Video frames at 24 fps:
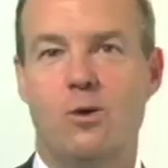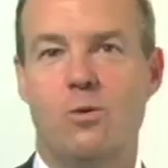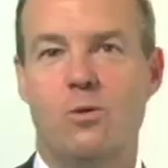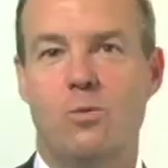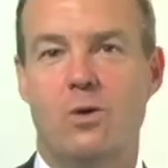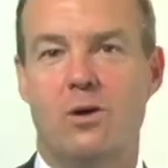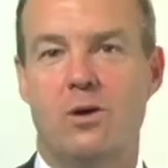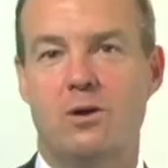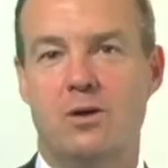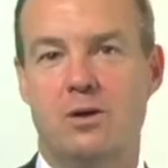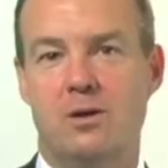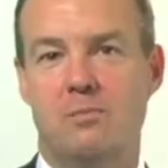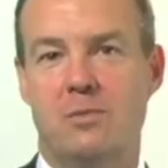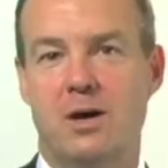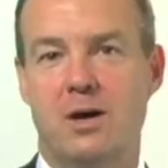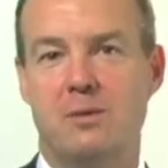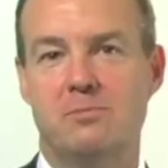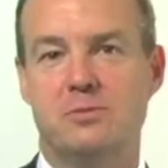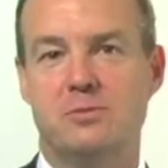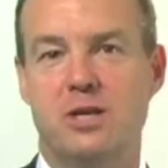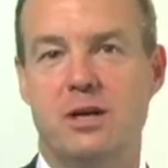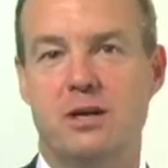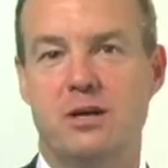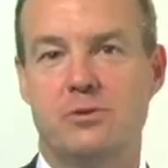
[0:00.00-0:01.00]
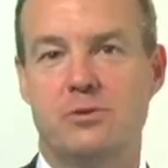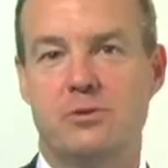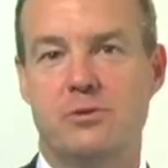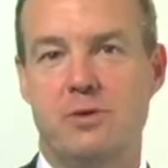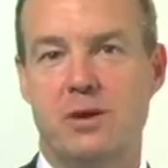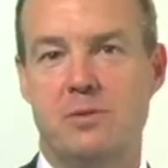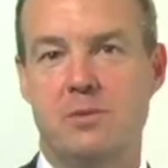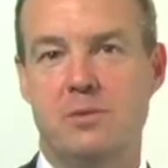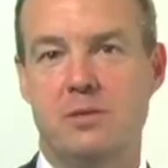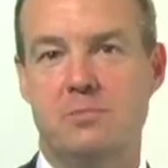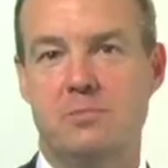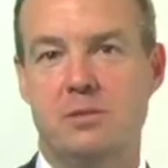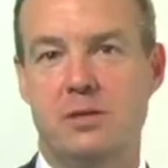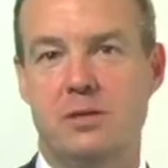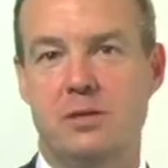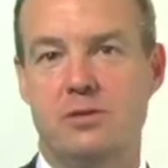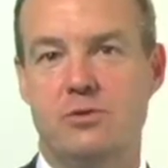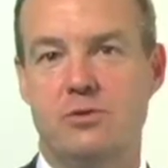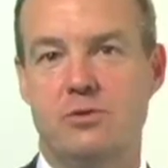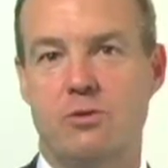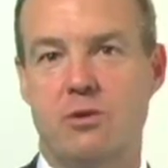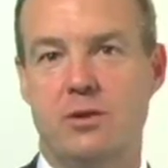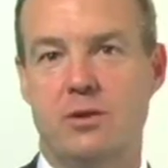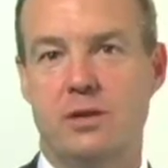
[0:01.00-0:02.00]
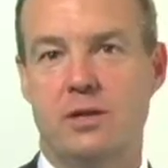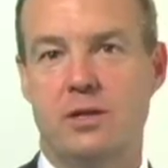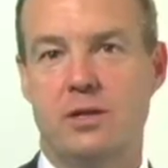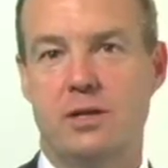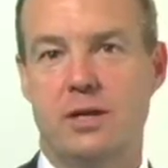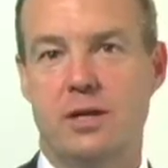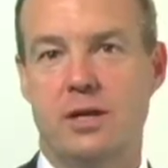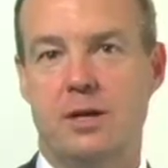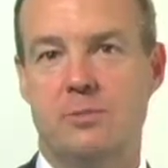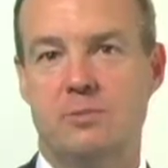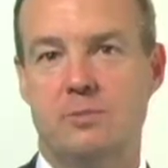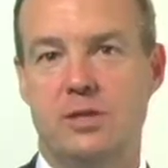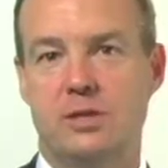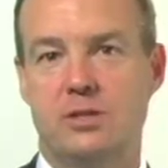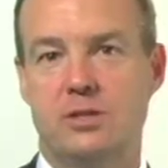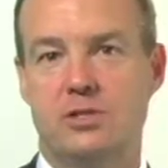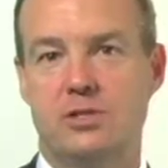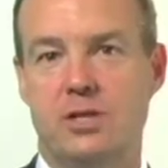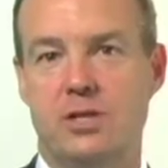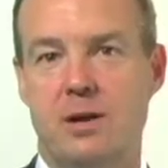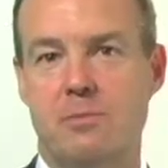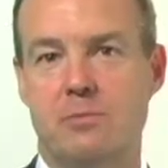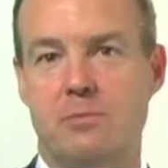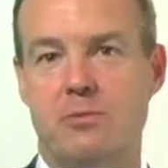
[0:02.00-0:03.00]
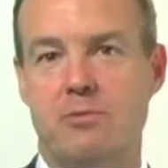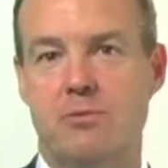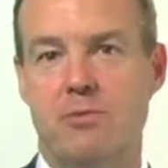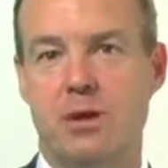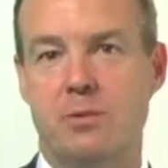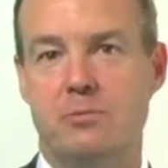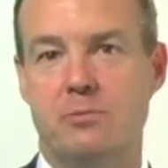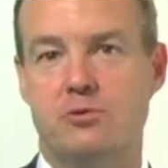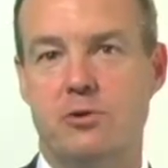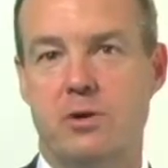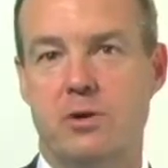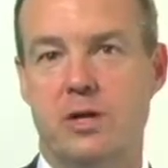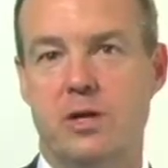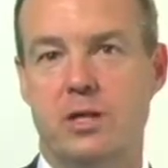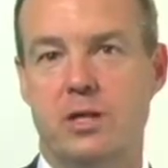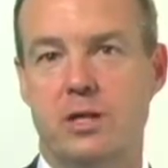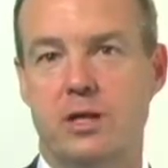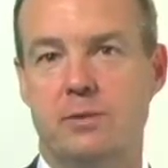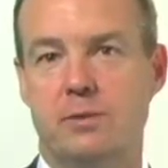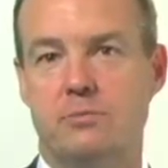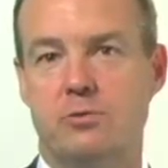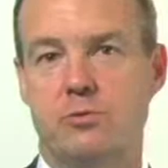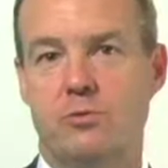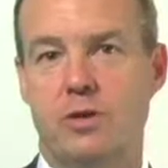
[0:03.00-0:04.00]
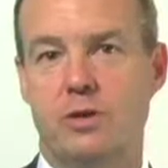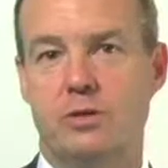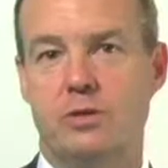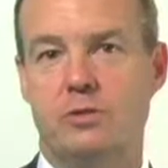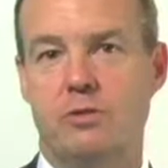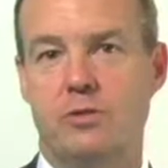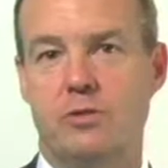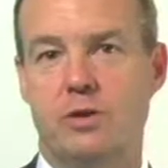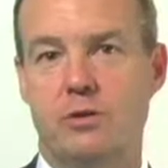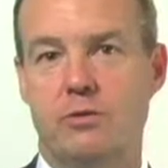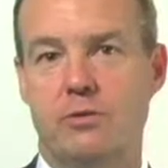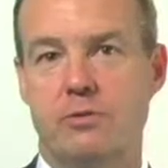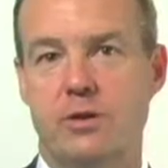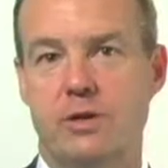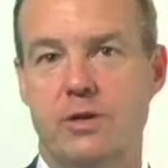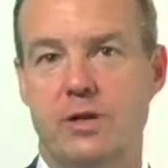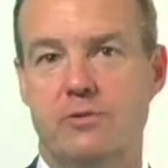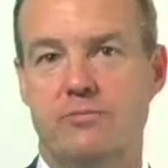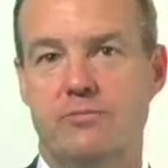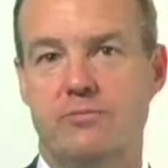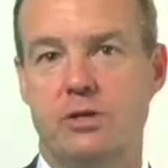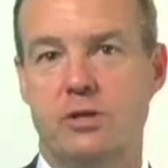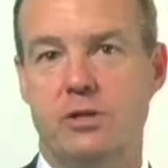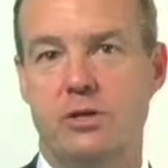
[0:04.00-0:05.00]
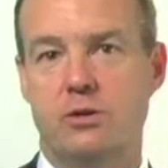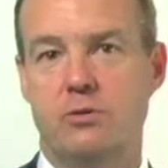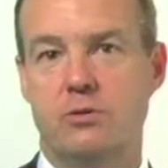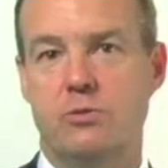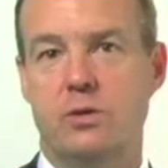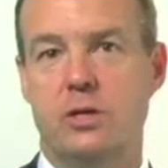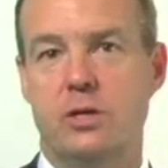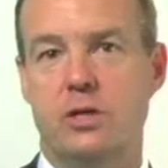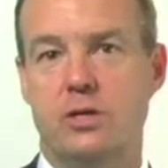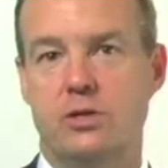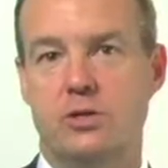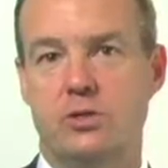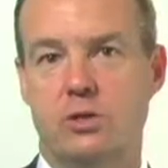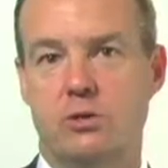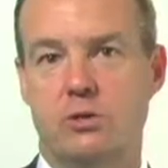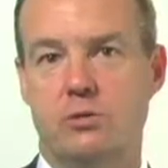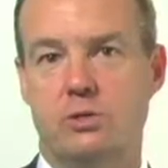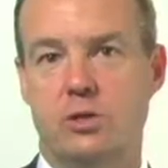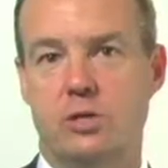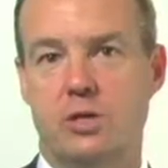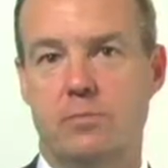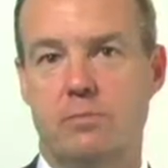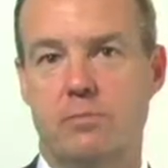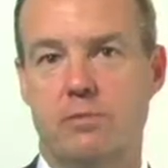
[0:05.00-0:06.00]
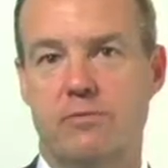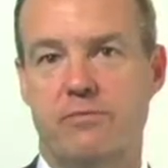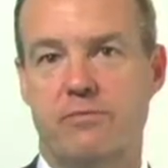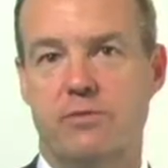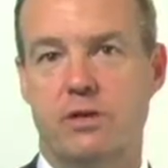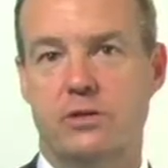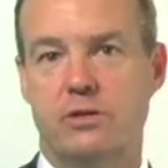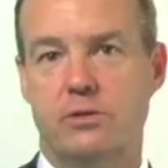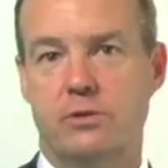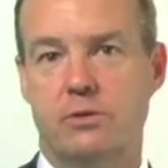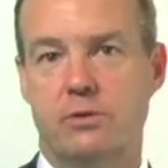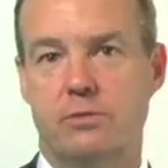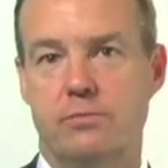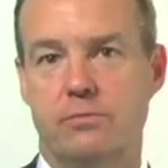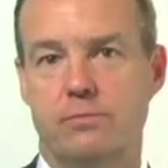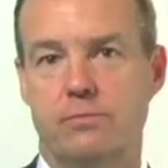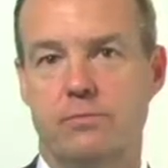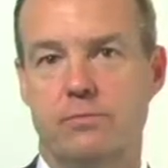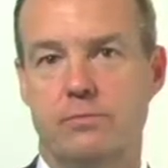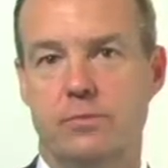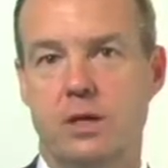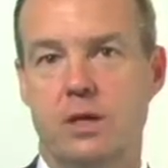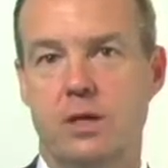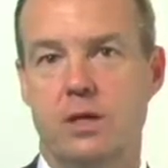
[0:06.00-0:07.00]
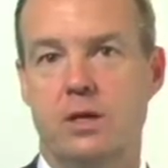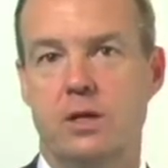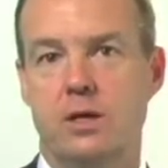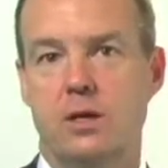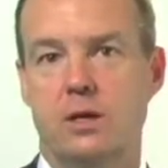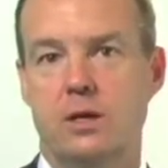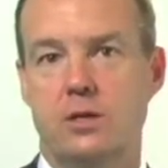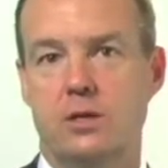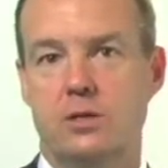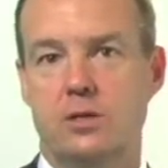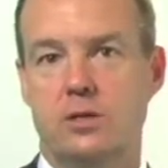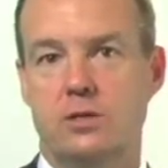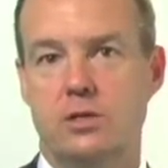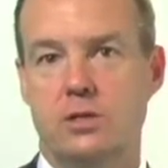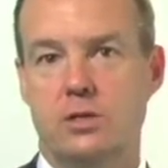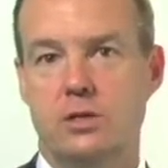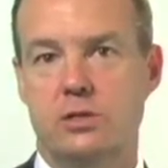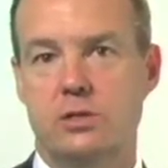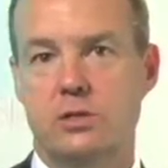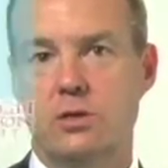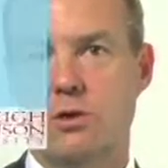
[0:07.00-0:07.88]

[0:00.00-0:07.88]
Welcome, I'm Dr. Eamon P. Doherty, and I'm the Cybercrime Training Lab Director here at FDU and Associate Professor. This is